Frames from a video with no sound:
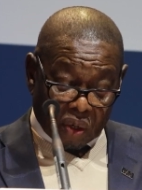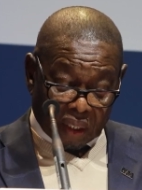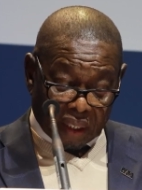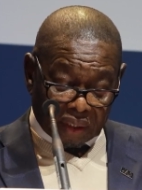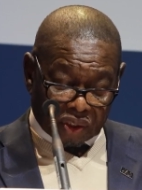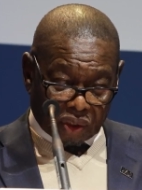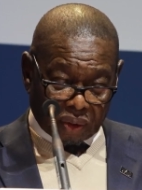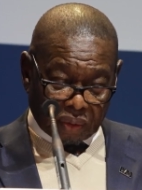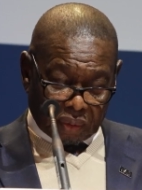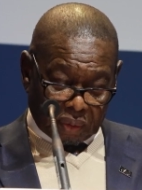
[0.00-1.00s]

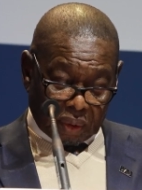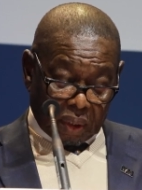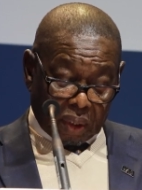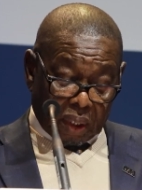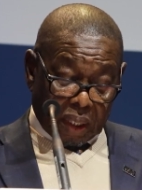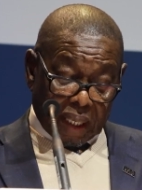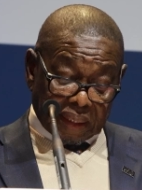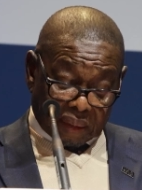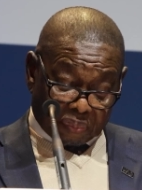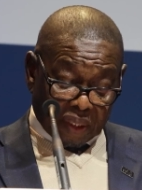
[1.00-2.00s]
knowledge,
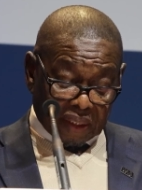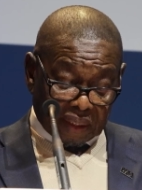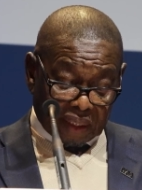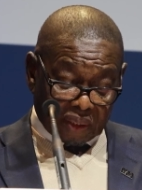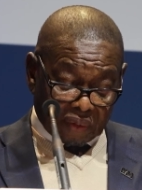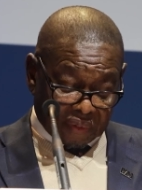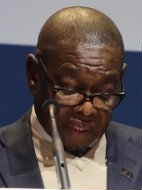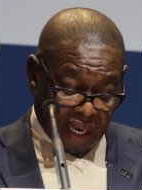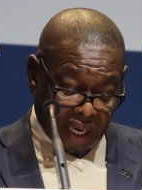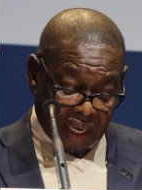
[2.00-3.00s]
as the President of
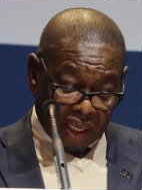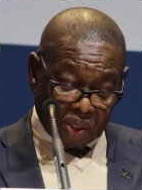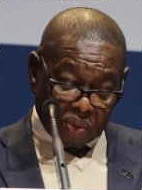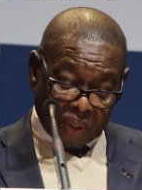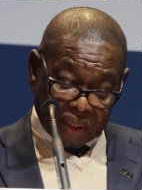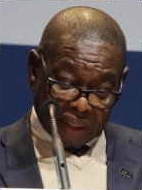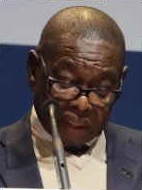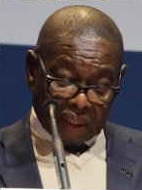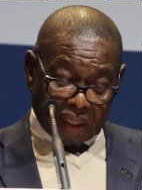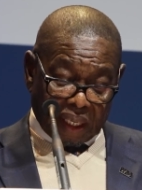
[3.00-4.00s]
the IAU has
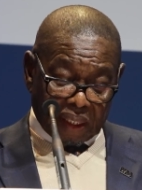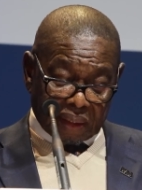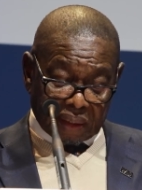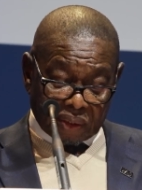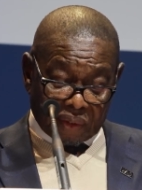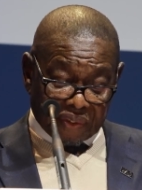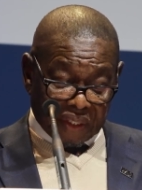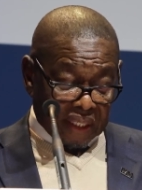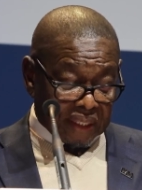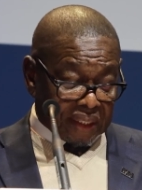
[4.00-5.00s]
indicated, of
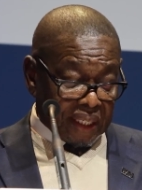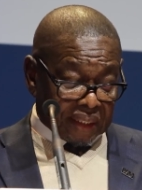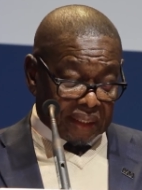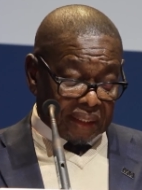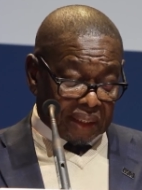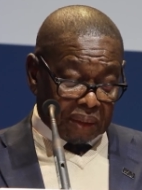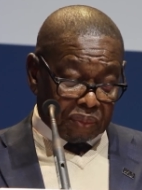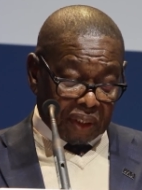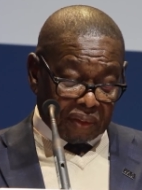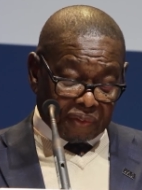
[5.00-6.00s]
celestial
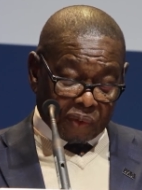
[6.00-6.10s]
systems and